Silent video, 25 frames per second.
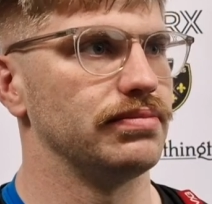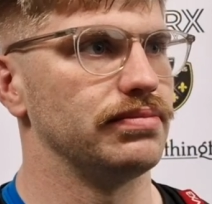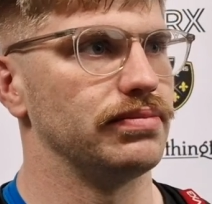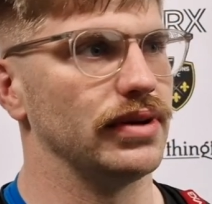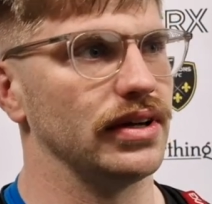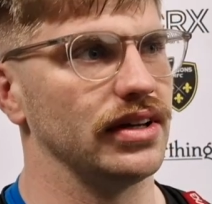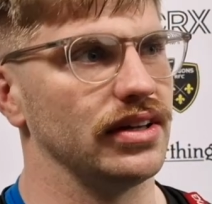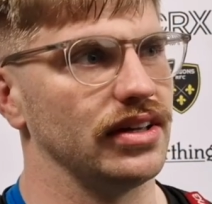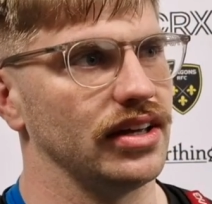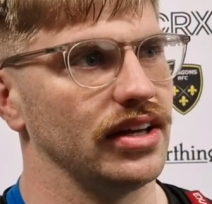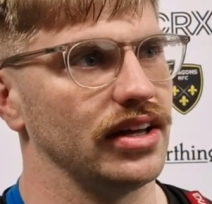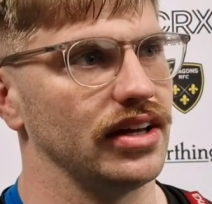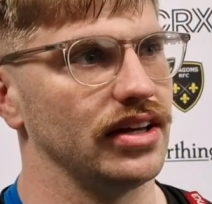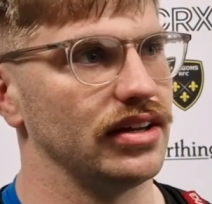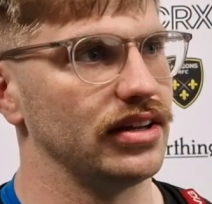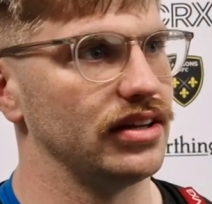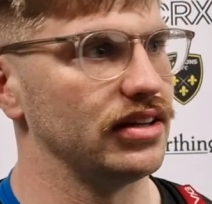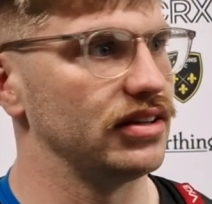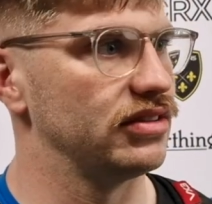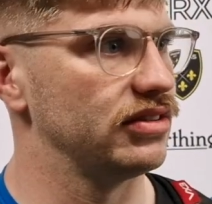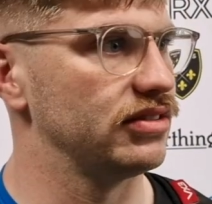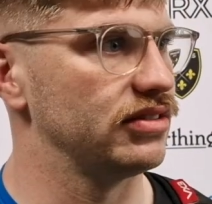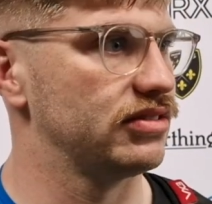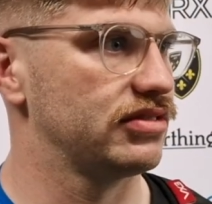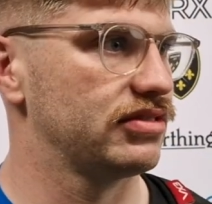But yeah,
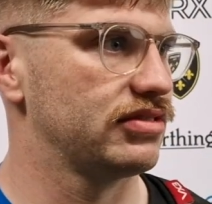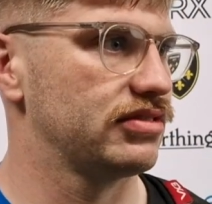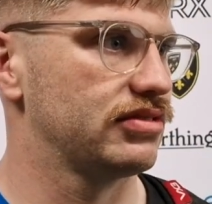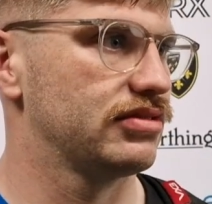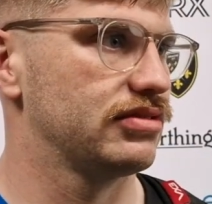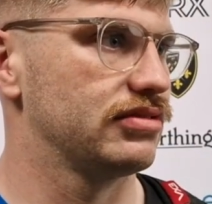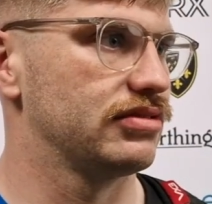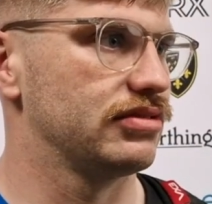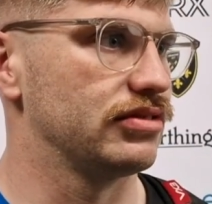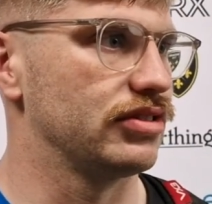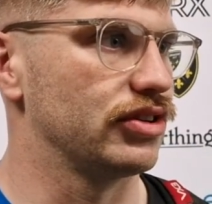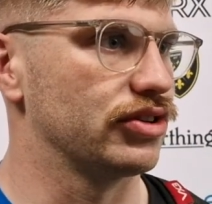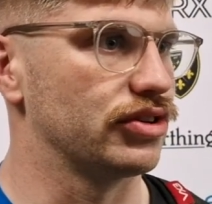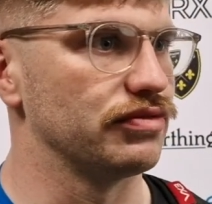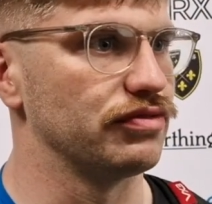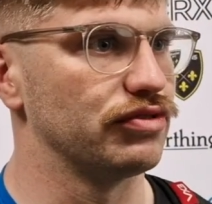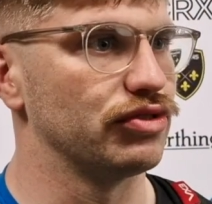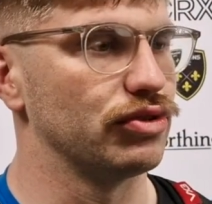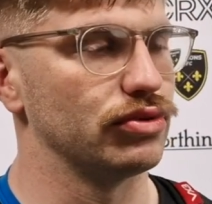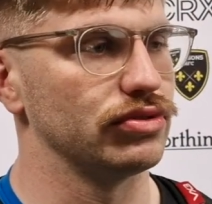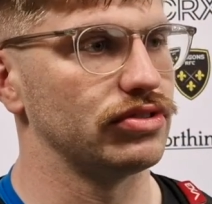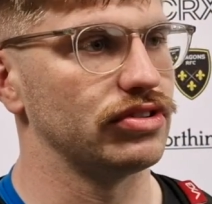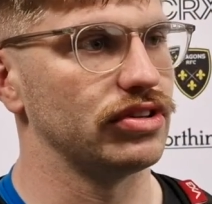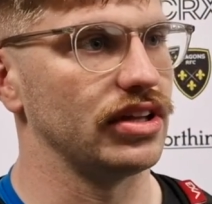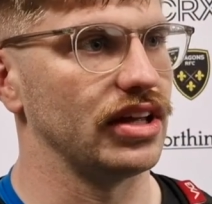it's looking
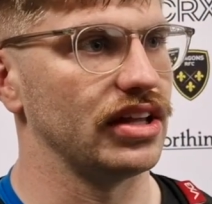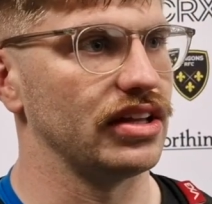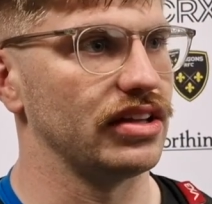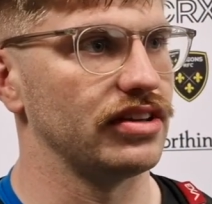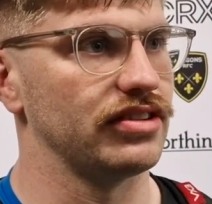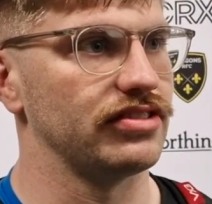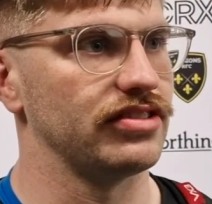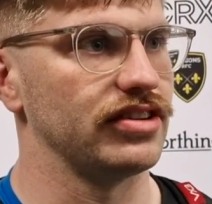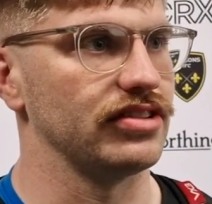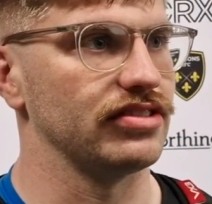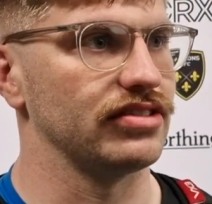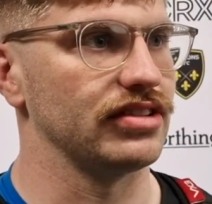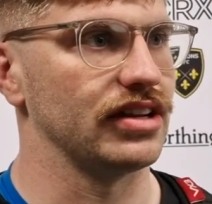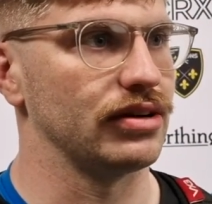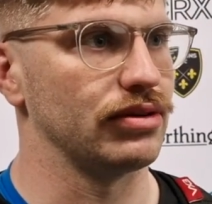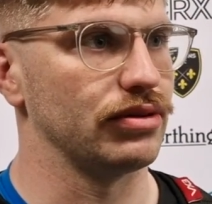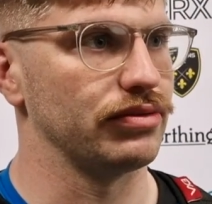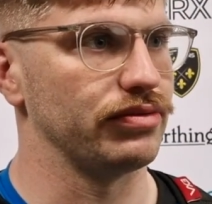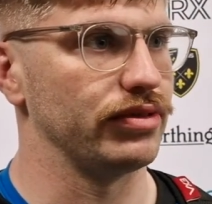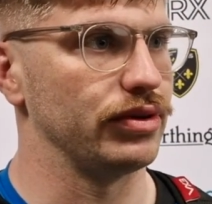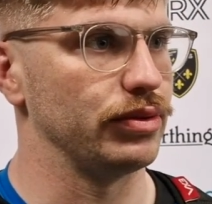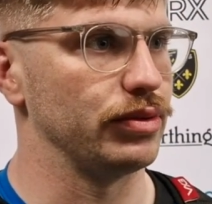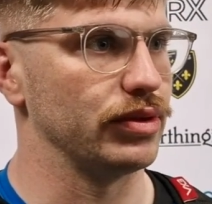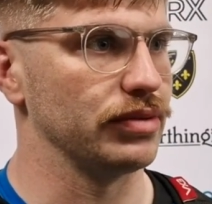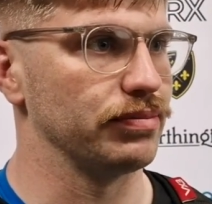forward to the end of the season now.
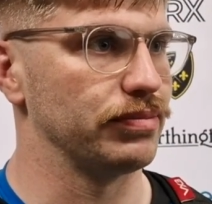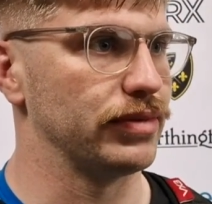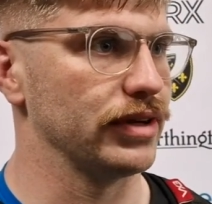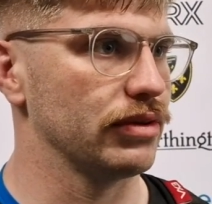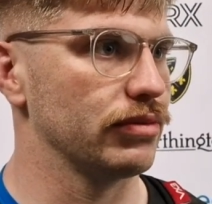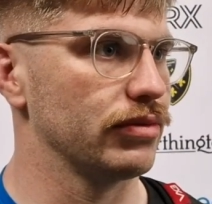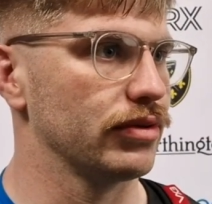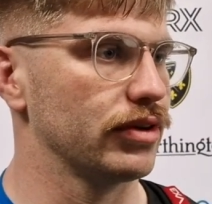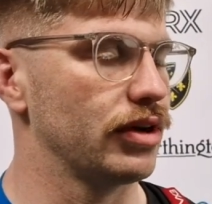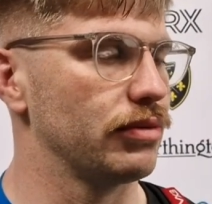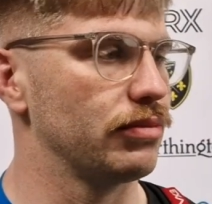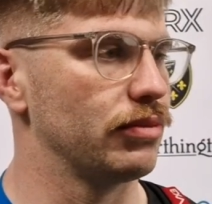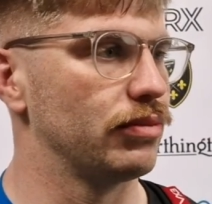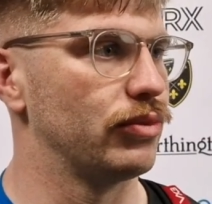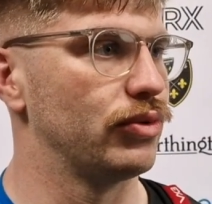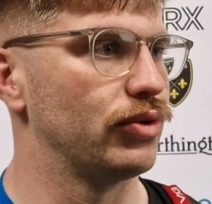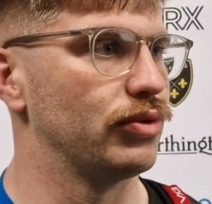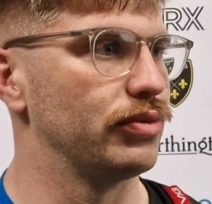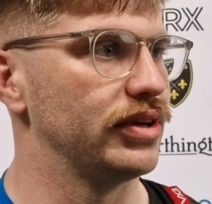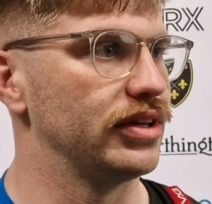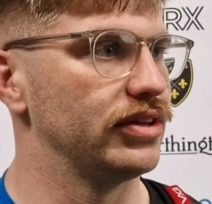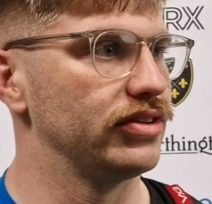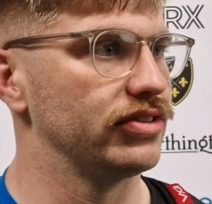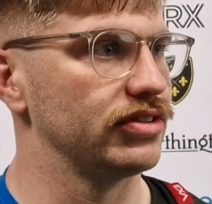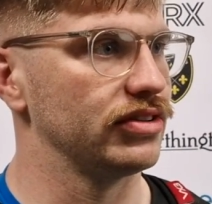Hopefully we can pick up a couple more
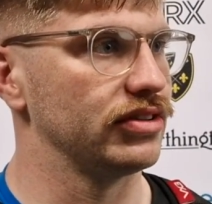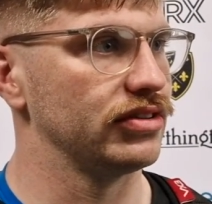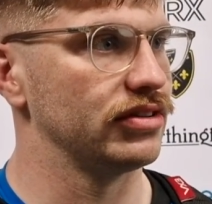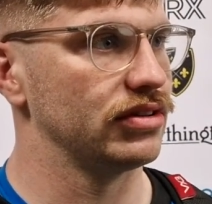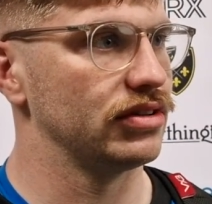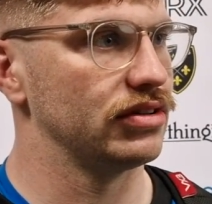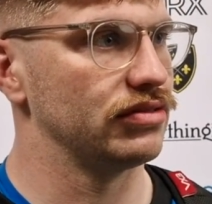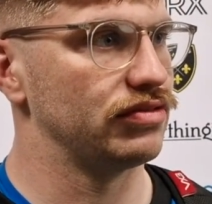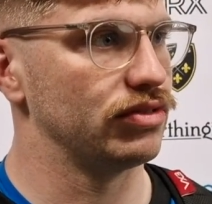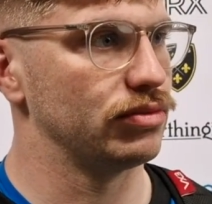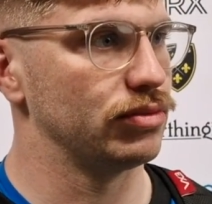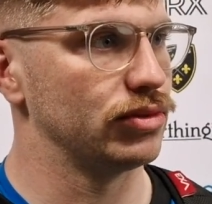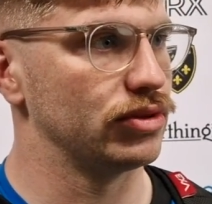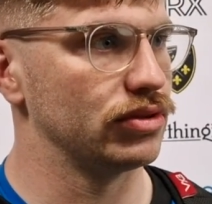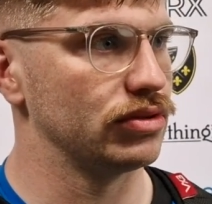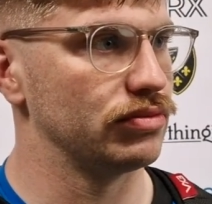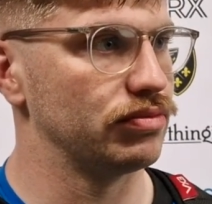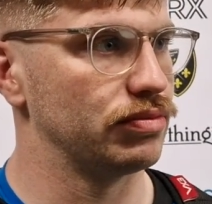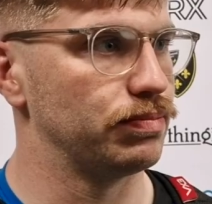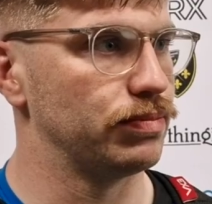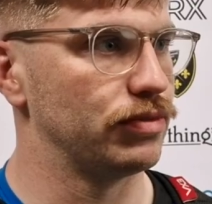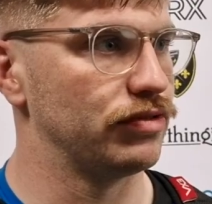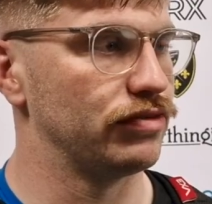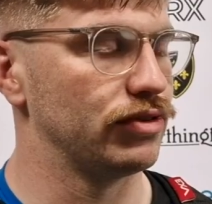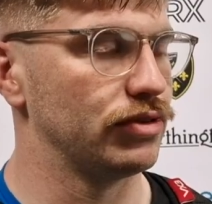wins and a few more
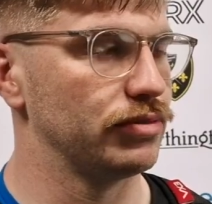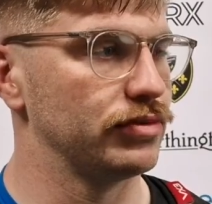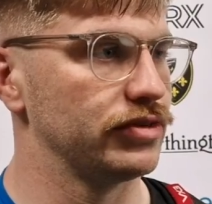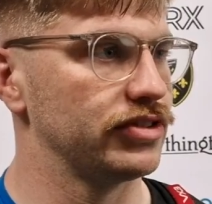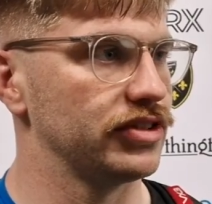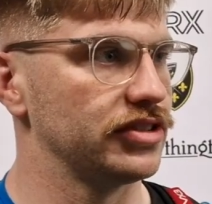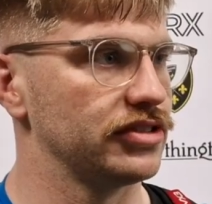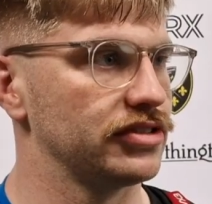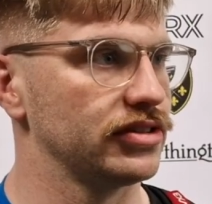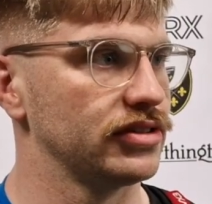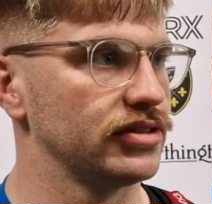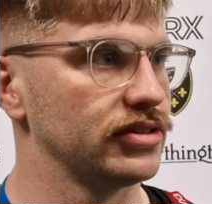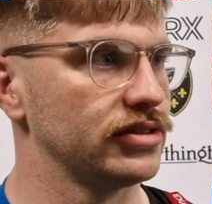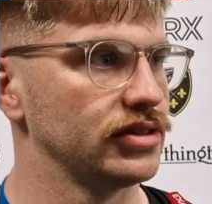good performances.